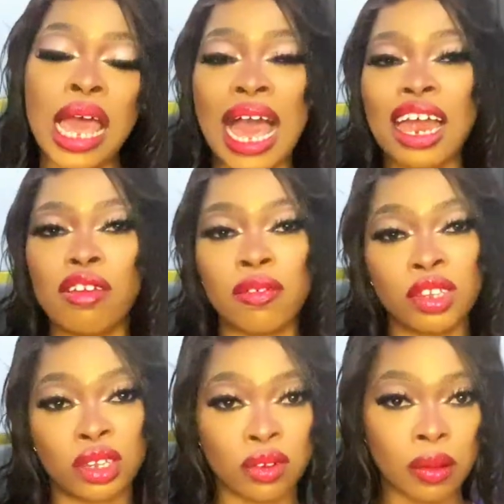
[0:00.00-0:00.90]
And if you haven't
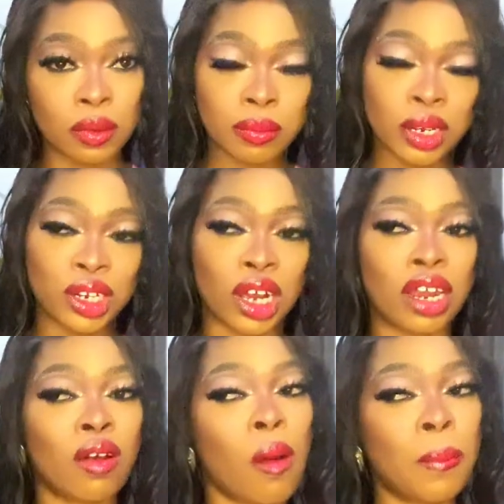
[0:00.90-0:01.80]
subscribed to my
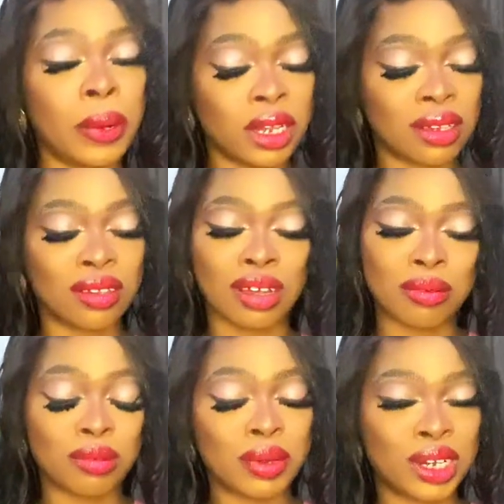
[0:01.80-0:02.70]
channel, please subscribe
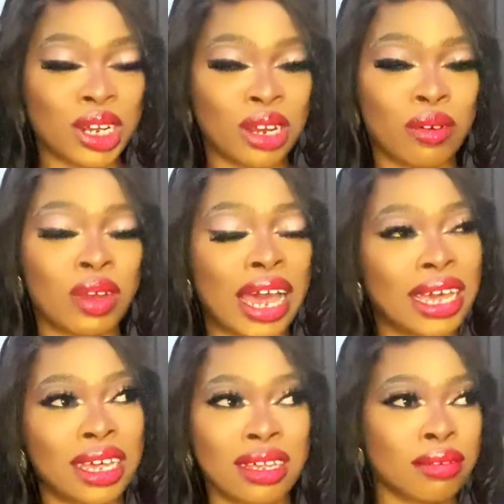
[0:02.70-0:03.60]
to my channel.
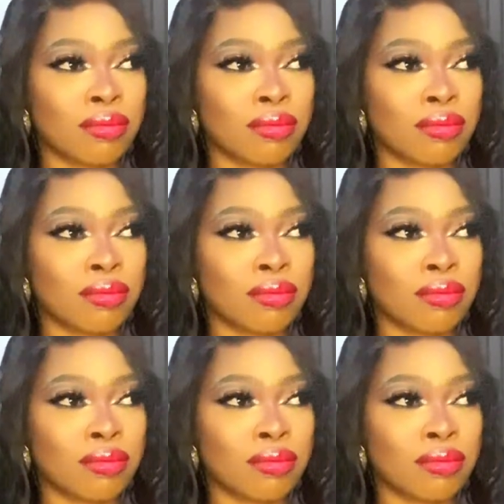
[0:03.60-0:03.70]
Like,